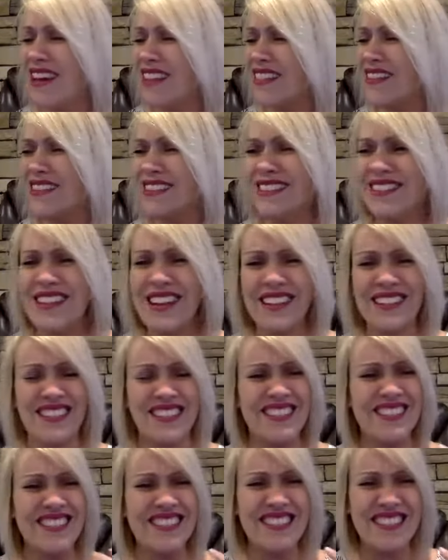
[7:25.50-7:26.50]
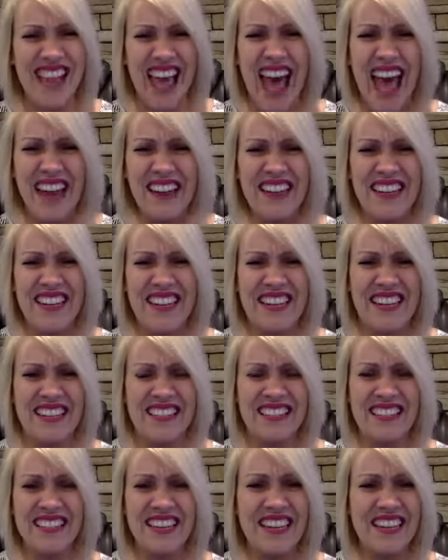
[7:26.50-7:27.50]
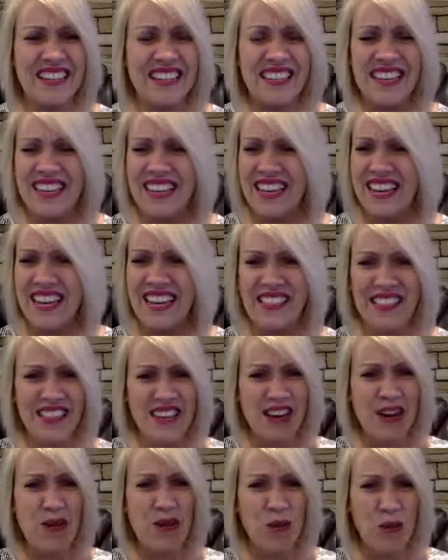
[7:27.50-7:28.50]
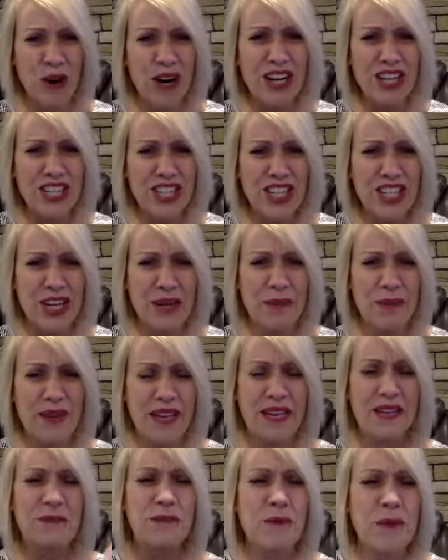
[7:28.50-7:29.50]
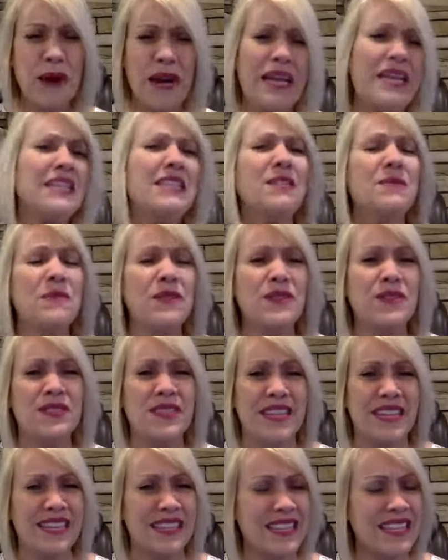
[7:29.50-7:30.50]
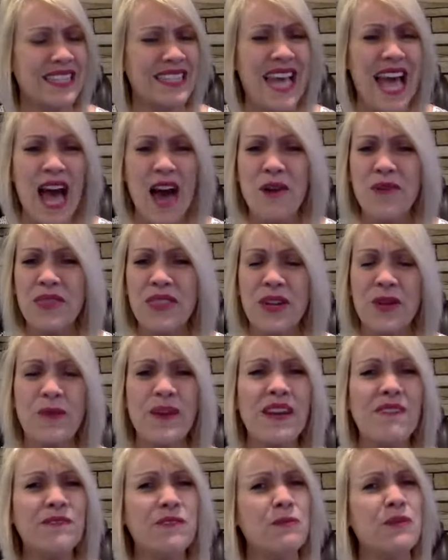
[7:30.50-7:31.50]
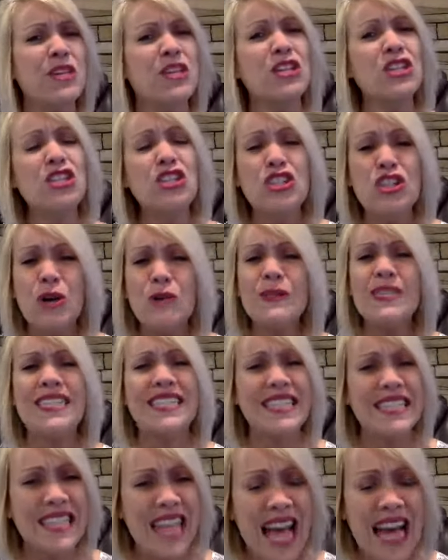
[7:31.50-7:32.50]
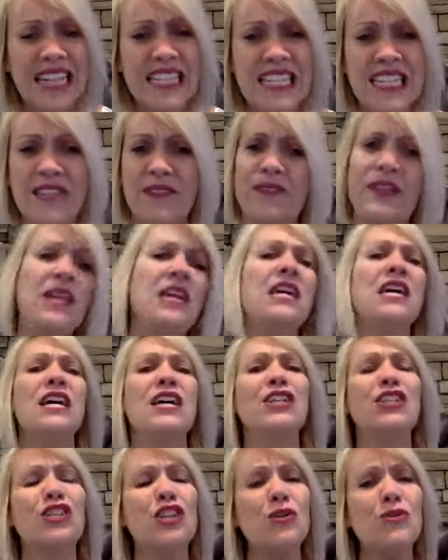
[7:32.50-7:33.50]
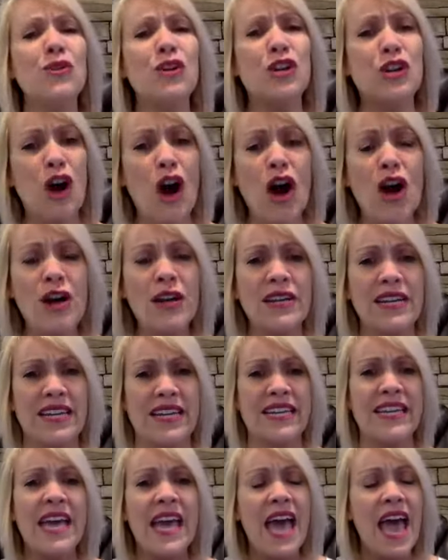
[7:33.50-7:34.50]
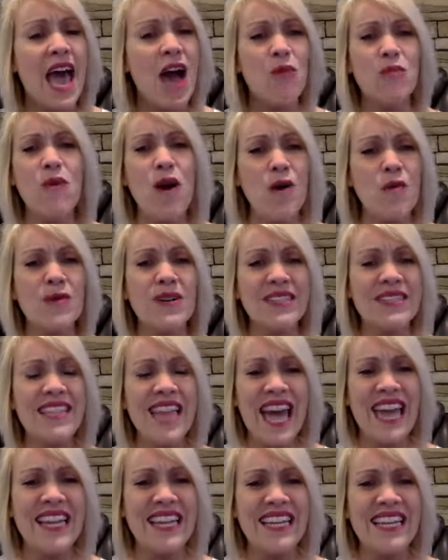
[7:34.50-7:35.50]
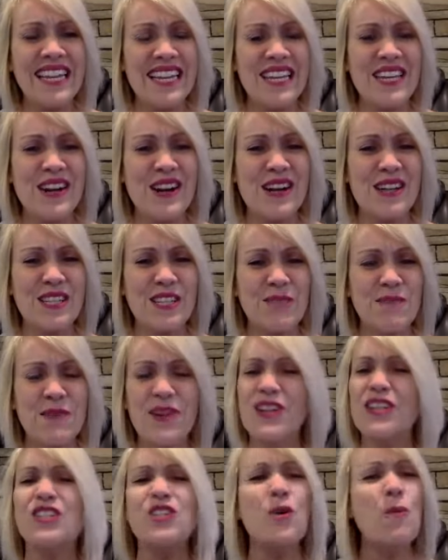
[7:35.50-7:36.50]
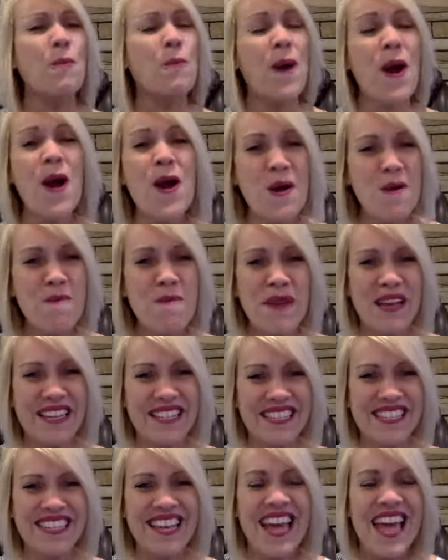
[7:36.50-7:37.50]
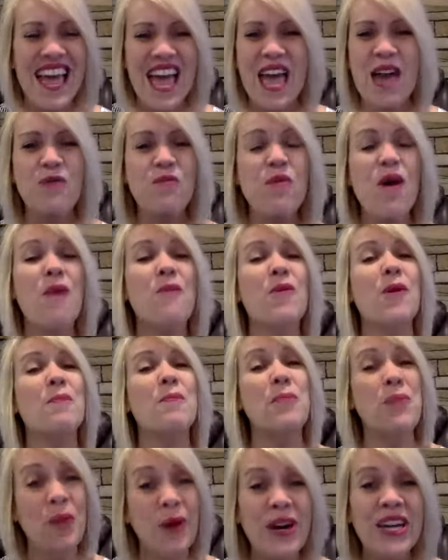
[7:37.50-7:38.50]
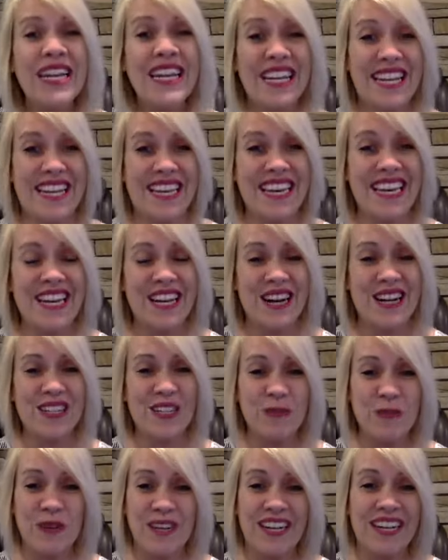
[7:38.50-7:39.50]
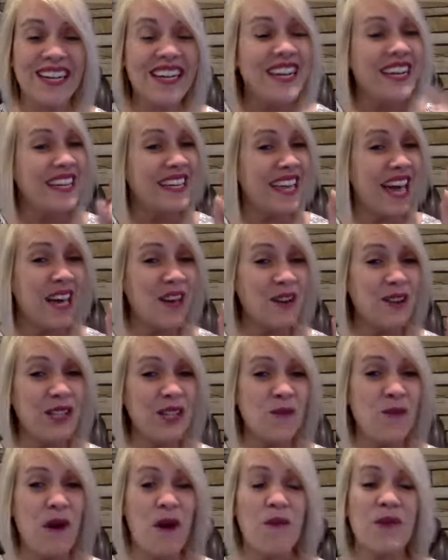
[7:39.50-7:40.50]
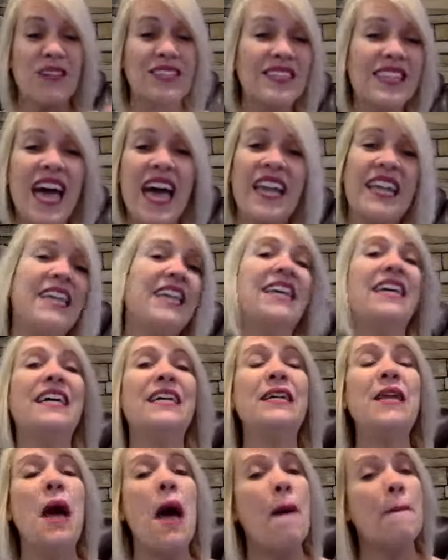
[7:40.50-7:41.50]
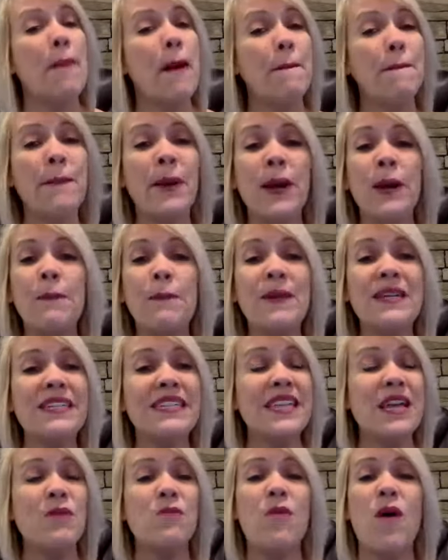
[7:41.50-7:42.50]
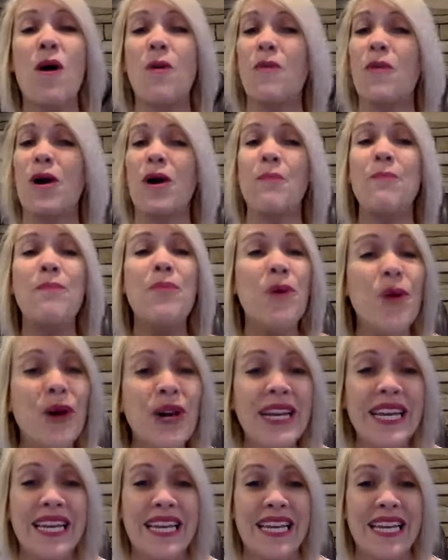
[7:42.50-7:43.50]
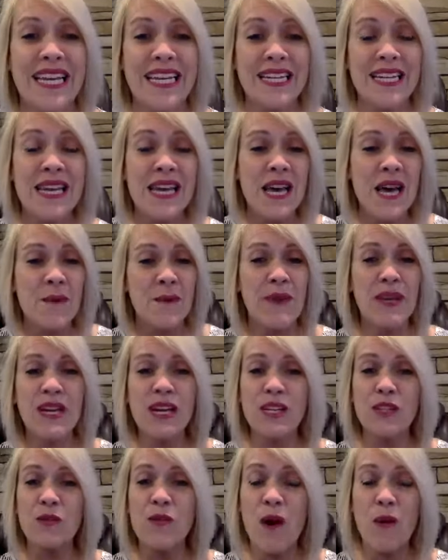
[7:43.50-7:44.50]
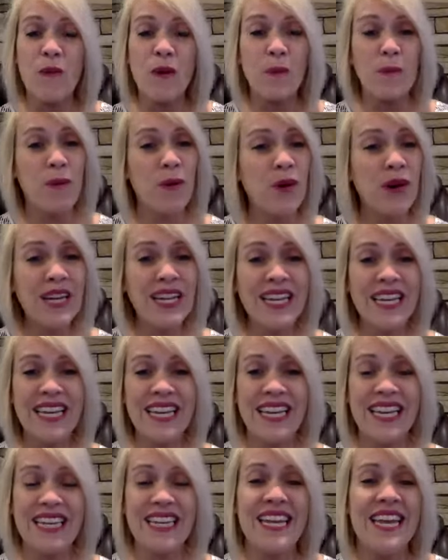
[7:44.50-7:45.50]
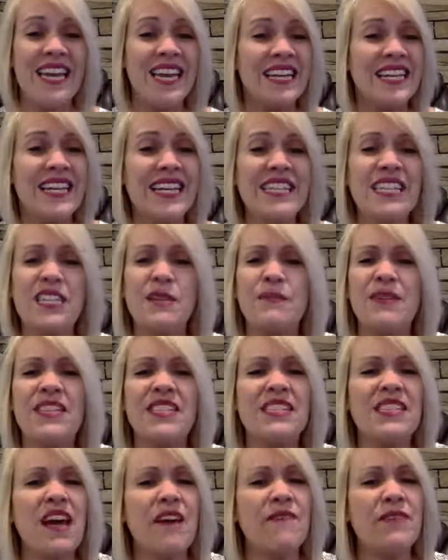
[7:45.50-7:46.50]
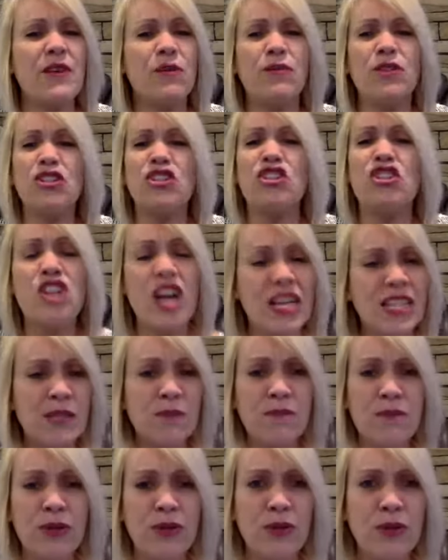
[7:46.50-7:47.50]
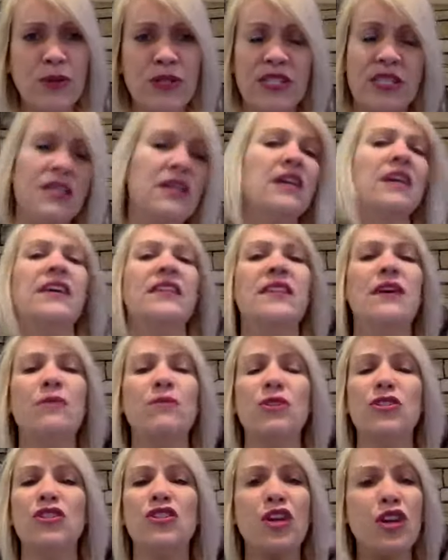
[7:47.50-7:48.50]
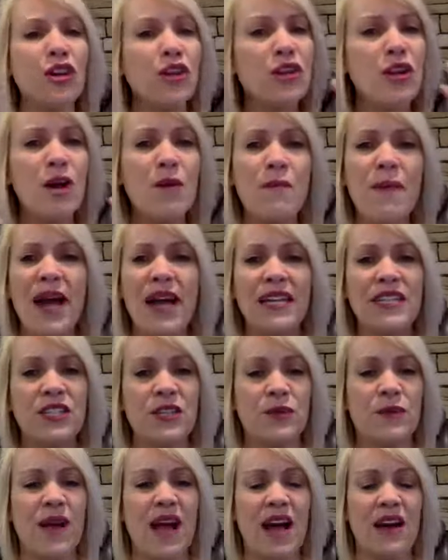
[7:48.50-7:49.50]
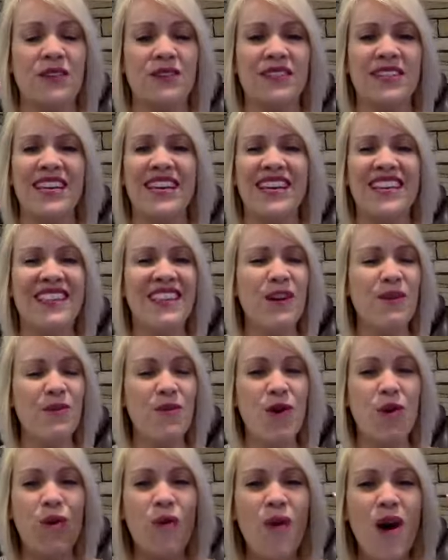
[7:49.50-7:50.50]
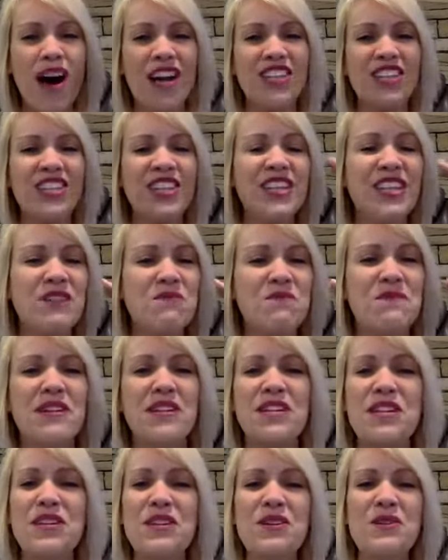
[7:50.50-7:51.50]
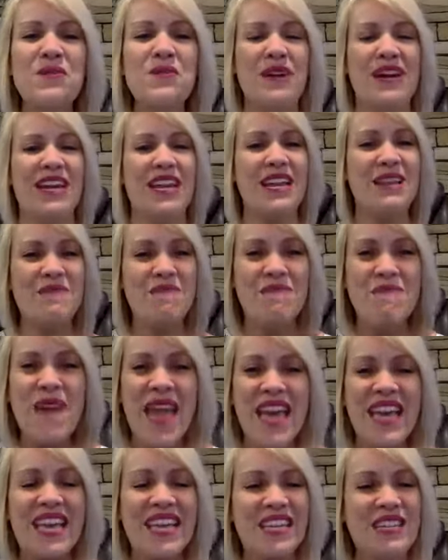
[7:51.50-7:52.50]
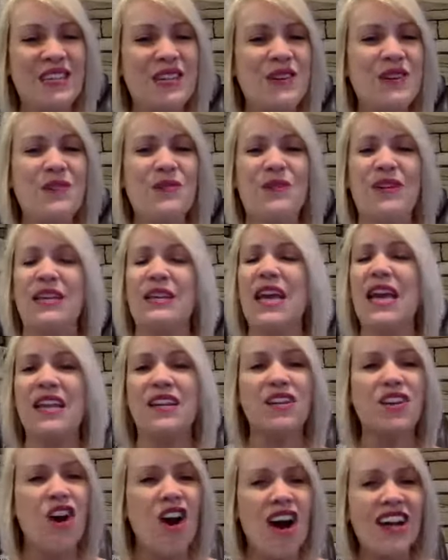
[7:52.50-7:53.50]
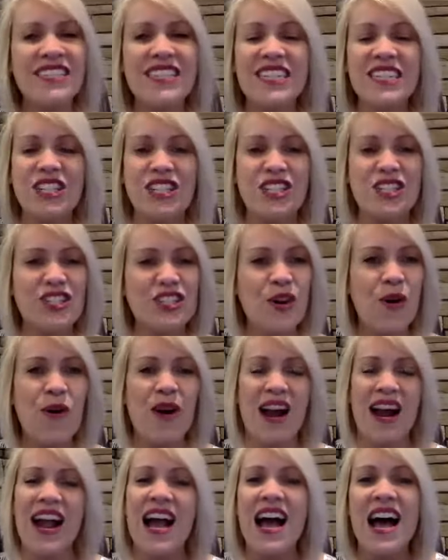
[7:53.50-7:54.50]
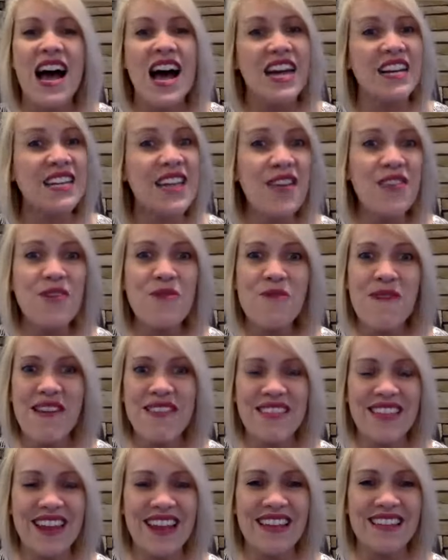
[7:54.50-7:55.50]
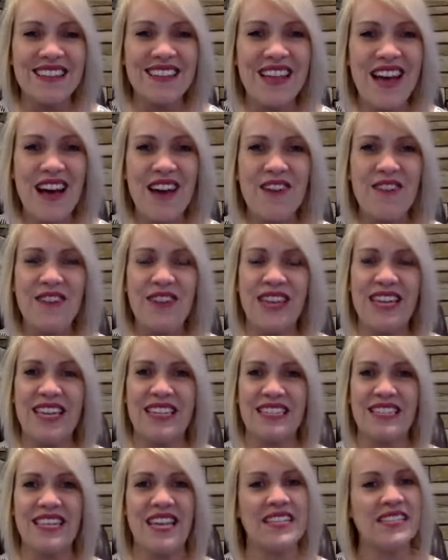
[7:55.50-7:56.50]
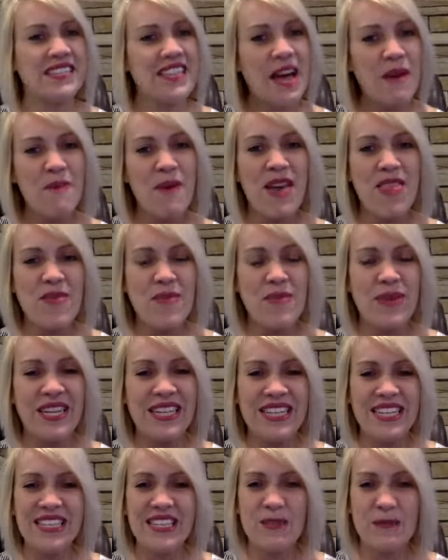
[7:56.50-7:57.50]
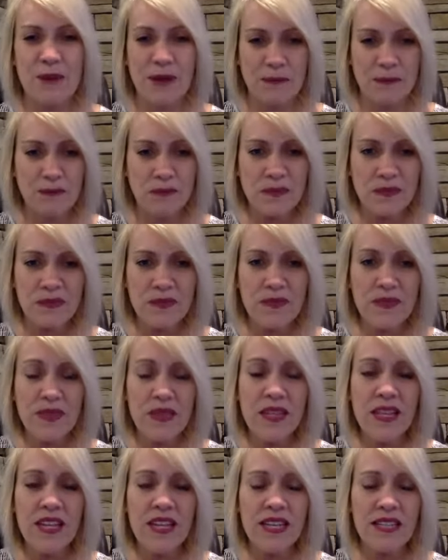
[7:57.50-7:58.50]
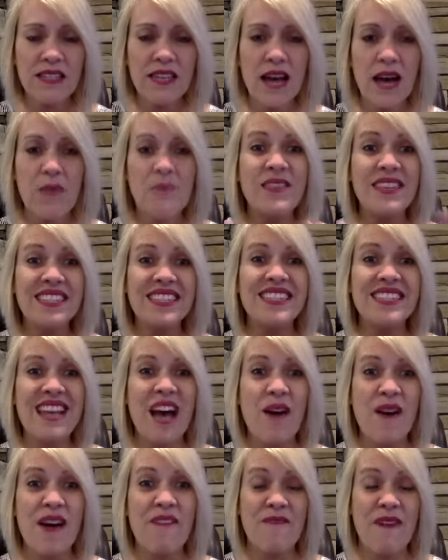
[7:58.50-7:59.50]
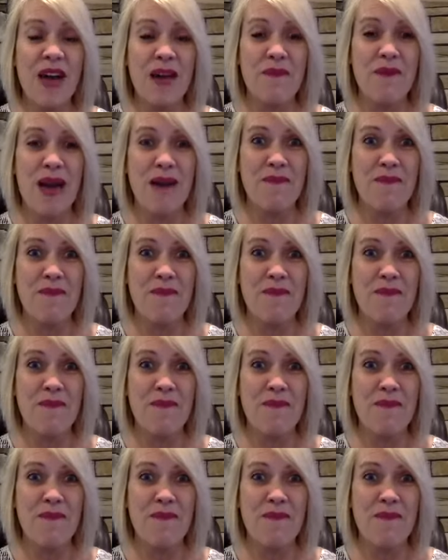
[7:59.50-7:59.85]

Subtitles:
There's such sadness in the worship and praise music that's out there. We have to be so selective and so guarded at what we're letting in our spirit, so purposed in what we're putting in our spirit. Not only what we're letting in, but purposed in what we're putting in, because what we're putting in needs to be stuff that will just boost, that will turn our mind around, that will wash it and renew it and make it new and cause it to soar. Another one that I love is, it's not by the Binions, but is This Is How I Fight My